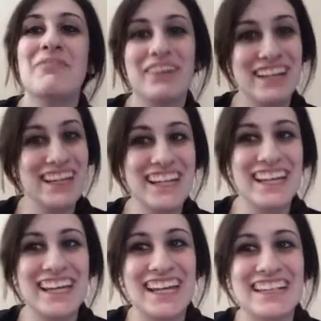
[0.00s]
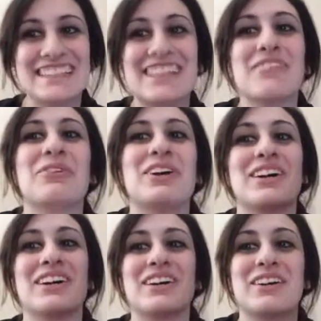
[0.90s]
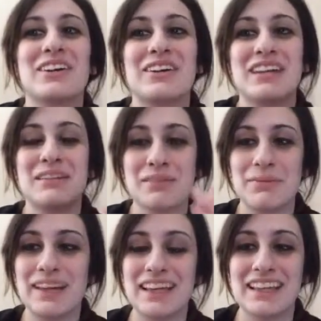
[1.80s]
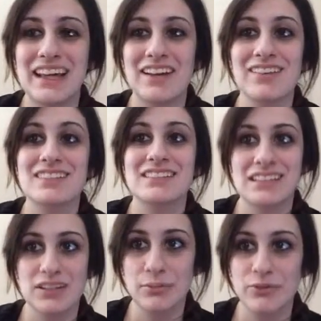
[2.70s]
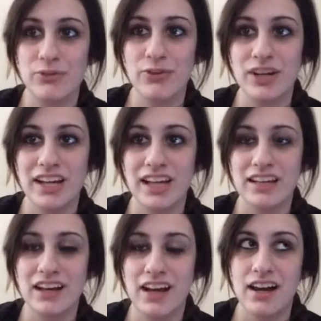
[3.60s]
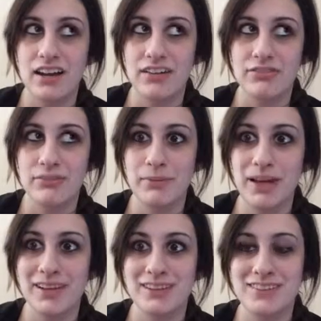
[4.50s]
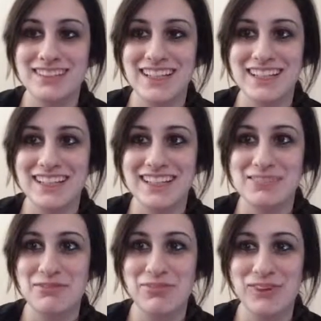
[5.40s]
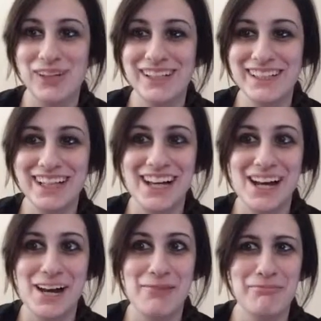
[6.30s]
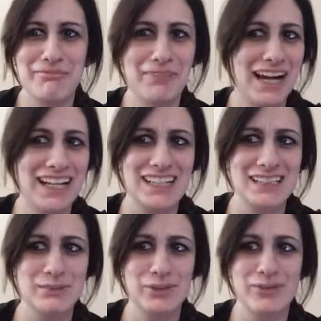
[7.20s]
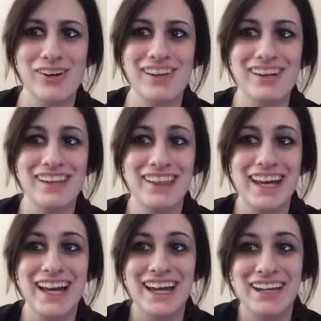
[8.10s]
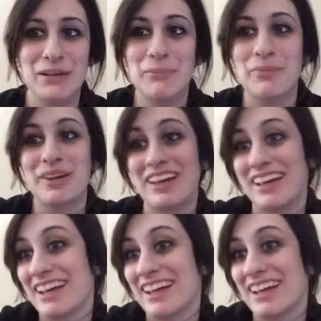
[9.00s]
But in any case, we're going to be playing there. There's a dinner beforehand. From my understanding, it's free. I could be wrong on that, but